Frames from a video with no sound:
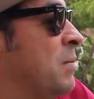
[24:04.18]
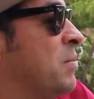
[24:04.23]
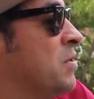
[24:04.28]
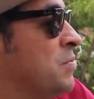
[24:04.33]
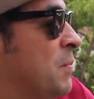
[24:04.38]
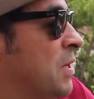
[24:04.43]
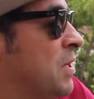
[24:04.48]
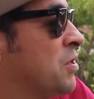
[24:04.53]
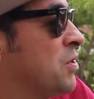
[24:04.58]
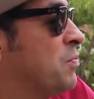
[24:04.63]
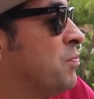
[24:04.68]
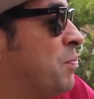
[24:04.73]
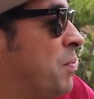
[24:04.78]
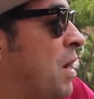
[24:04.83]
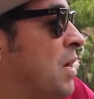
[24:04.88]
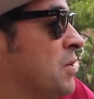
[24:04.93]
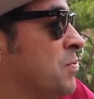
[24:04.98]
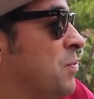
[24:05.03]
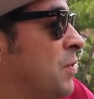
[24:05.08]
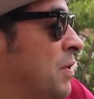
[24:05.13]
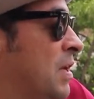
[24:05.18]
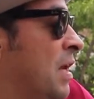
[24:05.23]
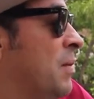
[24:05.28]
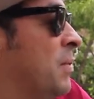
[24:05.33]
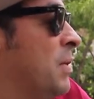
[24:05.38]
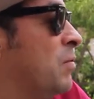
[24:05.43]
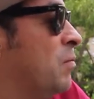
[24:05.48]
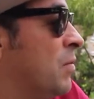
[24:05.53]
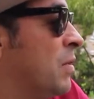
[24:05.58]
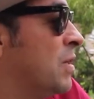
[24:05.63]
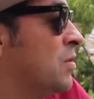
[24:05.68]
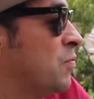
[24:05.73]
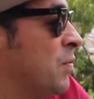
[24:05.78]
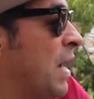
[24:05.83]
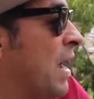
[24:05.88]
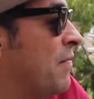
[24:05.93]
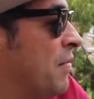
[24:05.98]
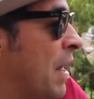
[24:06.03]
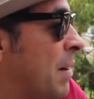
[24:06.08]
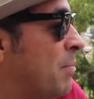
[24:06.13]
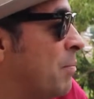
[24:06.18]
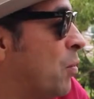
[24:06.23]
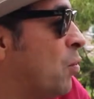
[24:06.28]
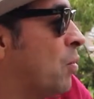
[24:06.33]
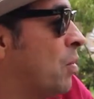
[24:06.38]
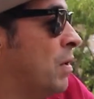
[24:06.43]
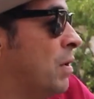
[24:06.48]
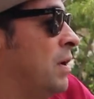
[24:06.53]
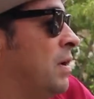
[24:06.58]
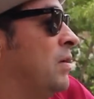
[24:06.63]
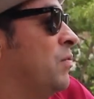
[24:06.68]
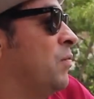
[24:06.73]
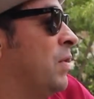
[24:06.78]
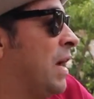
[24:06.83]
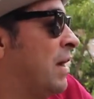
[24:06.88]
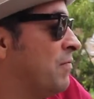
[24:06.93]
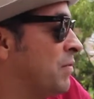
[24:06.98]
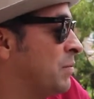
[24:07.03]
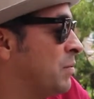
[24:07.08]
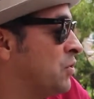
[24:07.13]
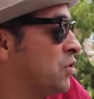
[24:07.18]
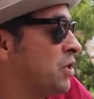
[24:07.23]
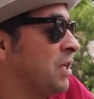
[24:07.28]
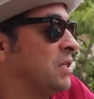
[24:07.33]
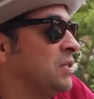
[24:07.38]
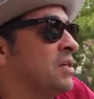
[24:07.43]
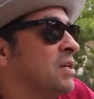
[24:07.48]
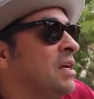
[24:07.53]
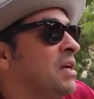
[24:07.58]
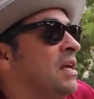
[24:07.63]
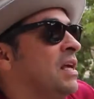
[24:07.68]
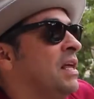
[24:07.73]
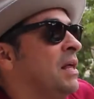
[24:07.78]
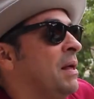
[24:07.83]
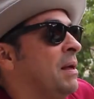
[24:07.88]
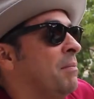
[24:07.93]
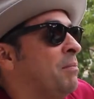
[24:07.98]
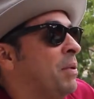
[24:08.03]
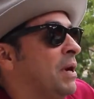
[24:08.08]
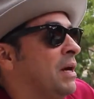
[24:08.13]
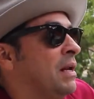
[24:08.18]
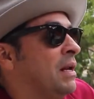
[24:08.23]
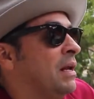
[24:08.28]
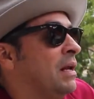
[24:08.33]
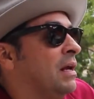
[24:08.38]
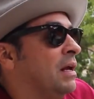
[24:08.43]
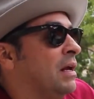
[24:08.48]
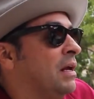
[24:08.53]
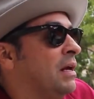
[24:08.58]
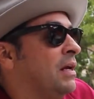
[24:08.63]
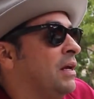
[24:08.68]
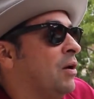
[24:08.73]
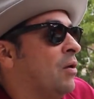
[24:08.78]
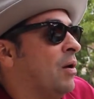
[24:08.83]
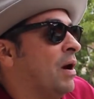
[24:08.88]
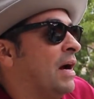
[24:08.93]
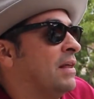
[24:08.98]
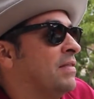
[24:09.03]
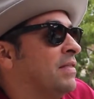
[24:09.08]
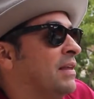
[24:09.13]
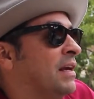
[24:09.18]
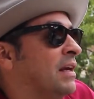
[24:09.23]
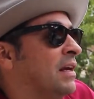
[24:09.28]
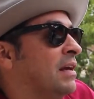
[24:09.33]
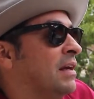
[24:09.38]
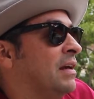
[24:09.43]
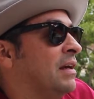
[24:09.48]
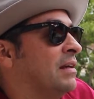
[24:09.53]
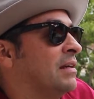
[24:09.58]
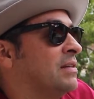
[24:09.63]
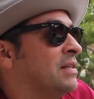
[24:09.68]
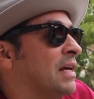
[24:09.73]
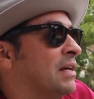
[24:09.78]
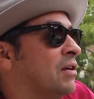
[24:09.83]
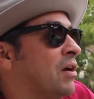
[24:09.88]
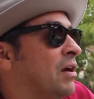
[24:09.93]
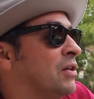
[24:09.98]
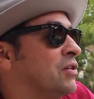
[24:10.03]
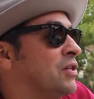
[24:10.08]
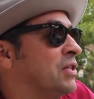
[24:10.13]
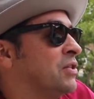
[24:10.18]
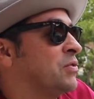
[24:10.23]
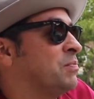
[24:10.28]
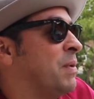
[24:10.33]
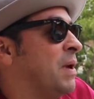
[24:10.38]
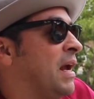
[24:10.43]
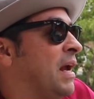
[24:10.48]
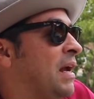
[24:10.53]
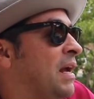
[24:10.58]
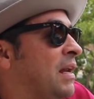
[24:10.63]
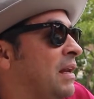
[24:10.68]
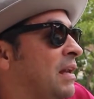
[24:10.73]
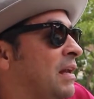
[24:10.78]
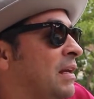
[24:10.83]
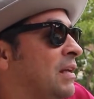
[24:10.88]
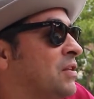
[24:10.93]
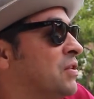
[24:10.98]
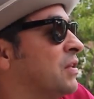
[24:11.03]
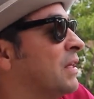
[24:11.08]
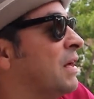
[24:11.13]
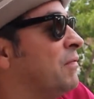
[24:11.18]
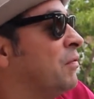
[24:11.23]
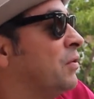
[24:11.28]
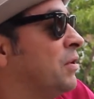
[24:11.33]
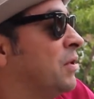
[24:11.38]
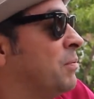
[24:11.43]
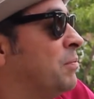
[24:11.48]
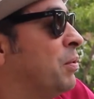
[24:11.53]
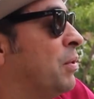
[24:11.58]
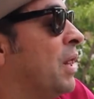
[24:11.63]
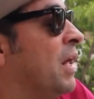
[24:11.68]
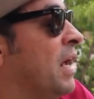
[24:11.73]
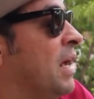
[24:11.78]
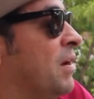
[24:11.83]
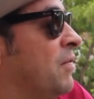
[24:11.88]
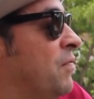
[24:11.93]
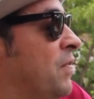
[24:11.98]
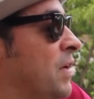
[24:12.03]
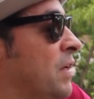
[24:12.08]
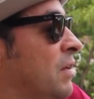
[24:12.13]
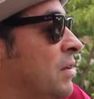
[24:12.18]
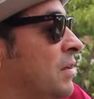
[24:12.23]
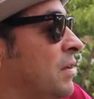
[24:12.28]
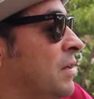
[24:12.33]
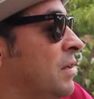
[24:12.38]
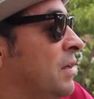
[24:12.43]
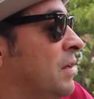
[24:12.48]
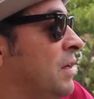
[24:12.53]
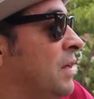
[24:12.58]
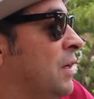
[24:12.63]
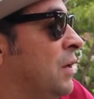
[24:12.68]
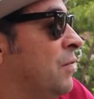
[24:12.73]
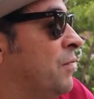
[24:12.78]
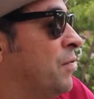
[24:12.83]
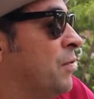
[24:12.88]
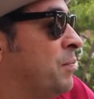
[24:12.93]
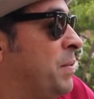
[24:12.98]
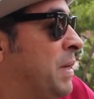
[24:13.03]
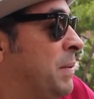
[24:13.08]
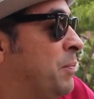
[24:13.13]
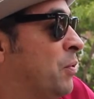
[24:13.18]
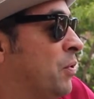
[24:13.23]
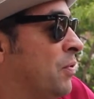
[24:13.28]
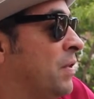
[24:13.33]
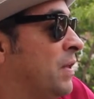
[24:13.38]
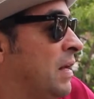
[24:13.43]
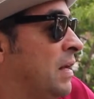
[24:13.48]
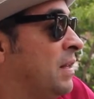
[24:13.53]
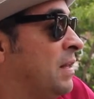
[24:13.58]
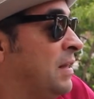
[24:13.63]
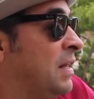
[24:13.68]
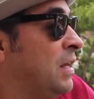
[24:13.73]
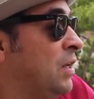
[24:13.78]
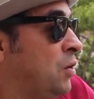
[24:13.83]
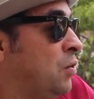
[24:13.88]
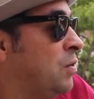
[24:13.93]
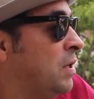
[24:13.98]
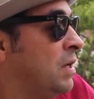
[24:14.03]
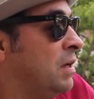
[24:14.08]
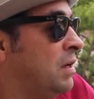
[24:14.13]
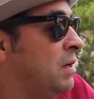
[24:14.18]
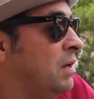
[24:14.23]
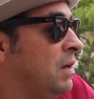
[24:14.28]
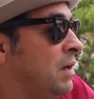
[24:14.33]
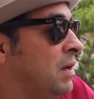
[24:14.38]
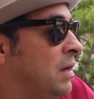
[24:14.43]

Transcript: as much as possible. I mean, because we have that board and we have the machines. But, I think technology has it's leveled the playing field, for people that you can,